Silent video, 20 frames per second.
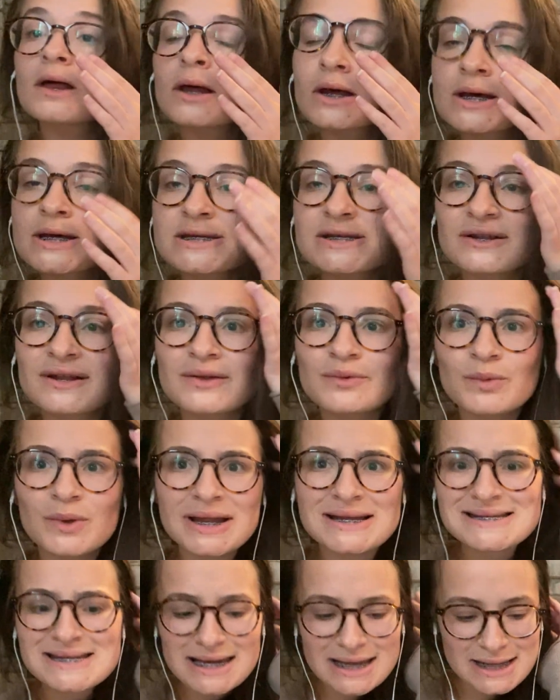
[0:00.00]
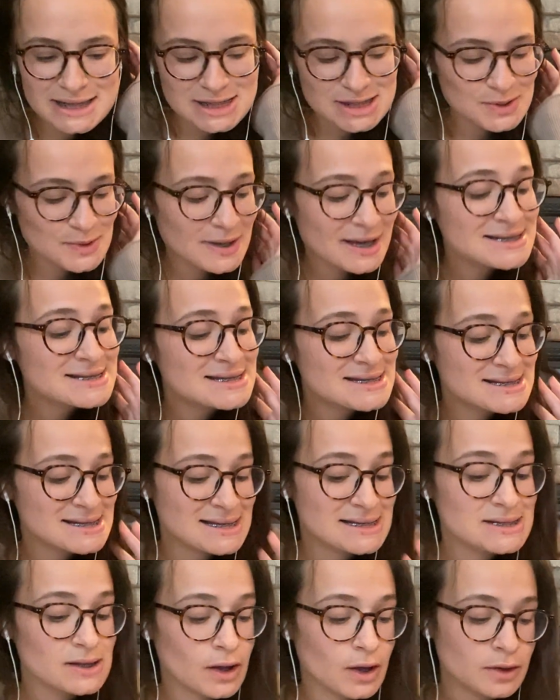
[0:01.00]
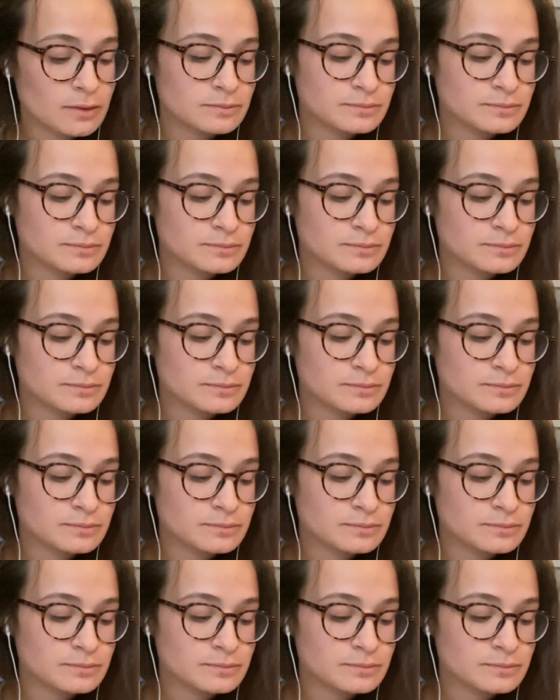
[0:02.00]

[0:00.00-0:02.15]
So let's get into it because it's long.